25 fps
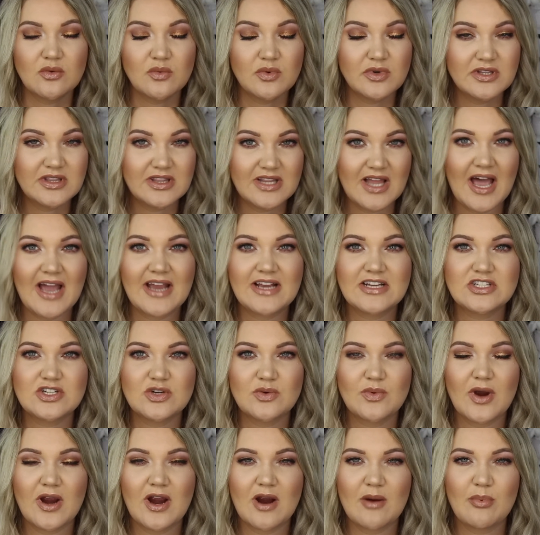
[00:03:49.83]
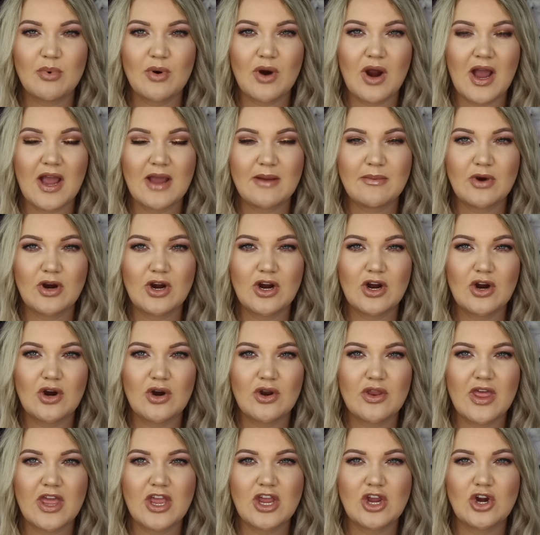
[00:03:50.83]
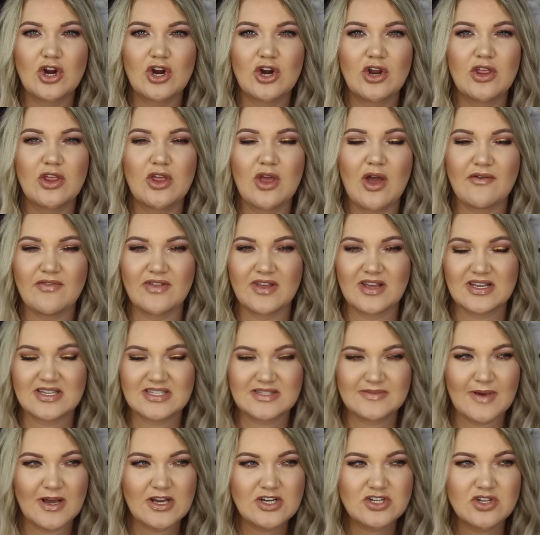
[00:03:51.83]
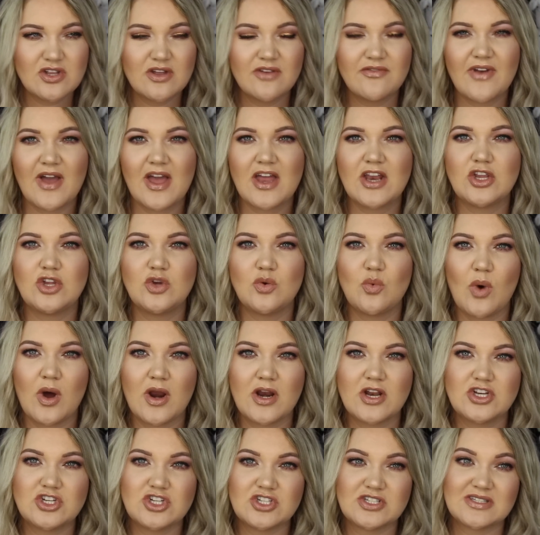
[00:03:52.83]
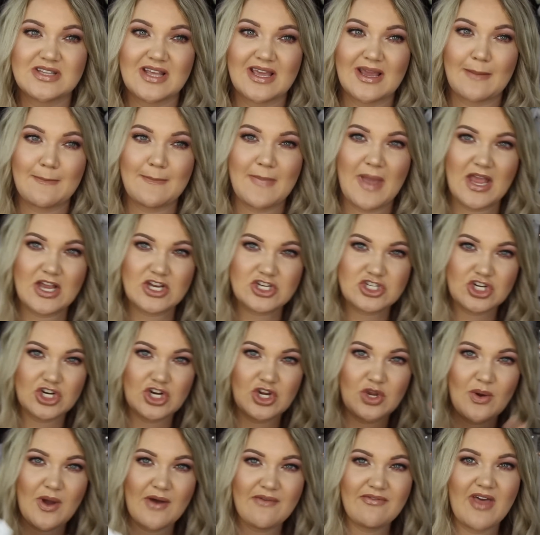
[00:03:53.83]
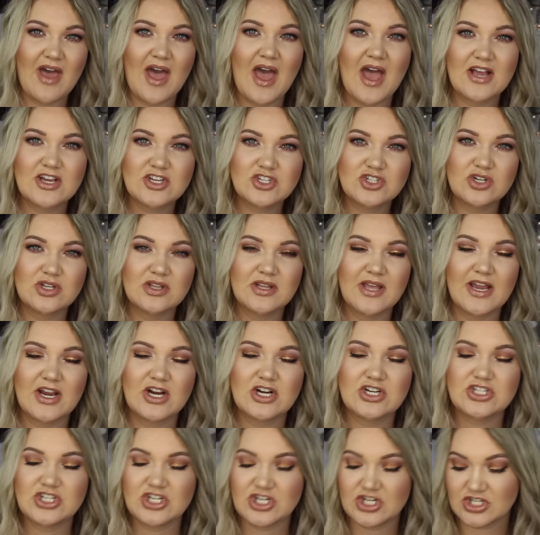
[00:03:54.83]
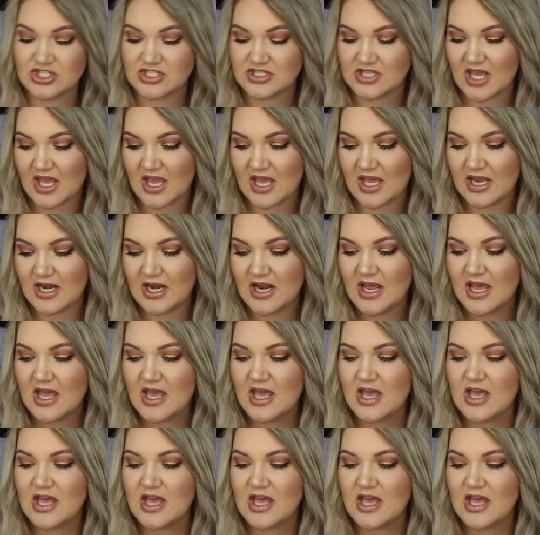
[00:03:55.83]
would like to wear a primer, or that you're, you have like a special event and you want to just like make sure you have that extra layer to your skin,